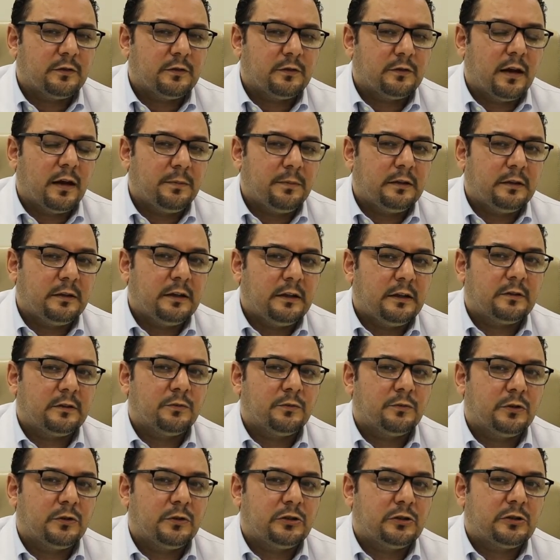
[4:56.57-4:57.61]
diabetes
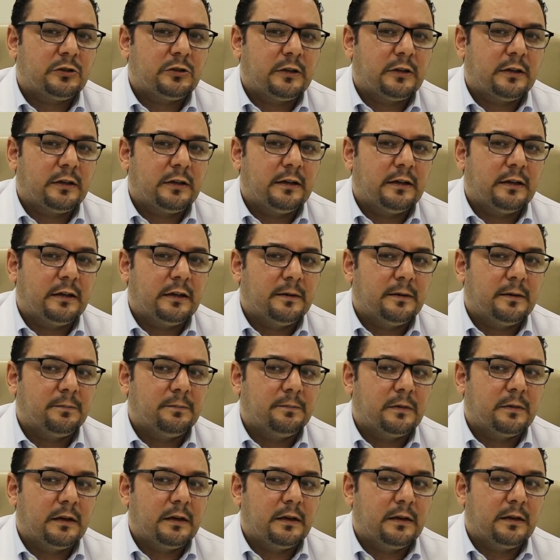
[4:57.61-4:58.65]
which
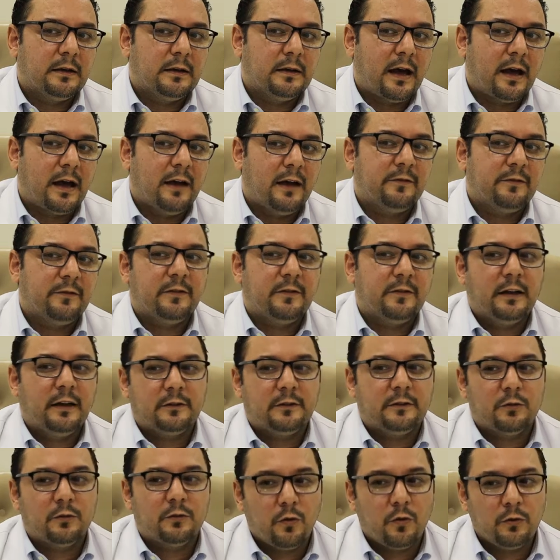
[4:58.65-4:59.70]
have
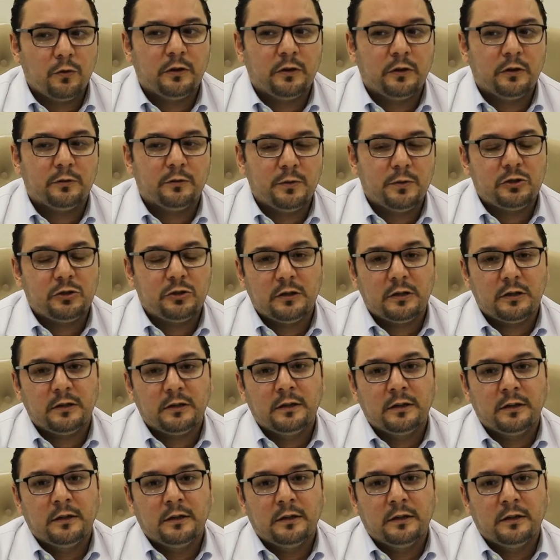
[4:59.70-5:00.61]
its own special